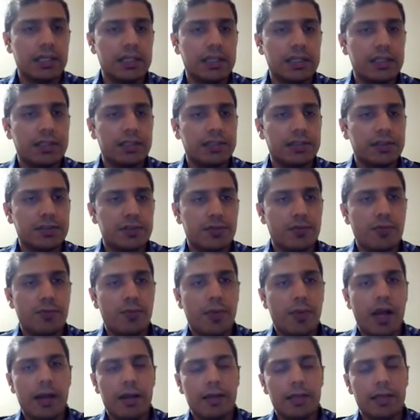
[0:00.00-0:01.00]

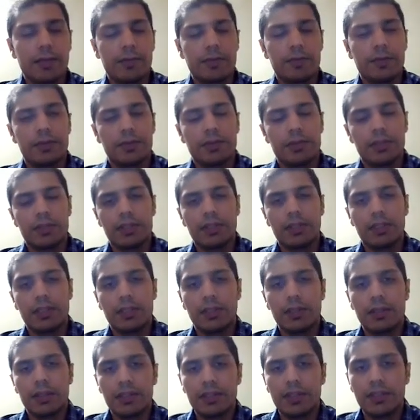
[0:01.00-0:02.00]
So
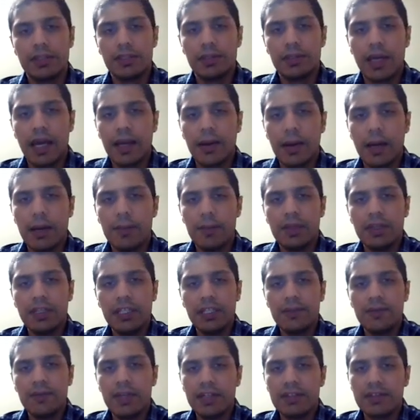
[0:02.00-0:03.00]
I
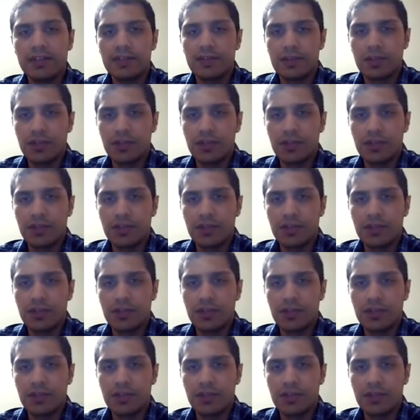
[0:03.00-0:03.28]
believe that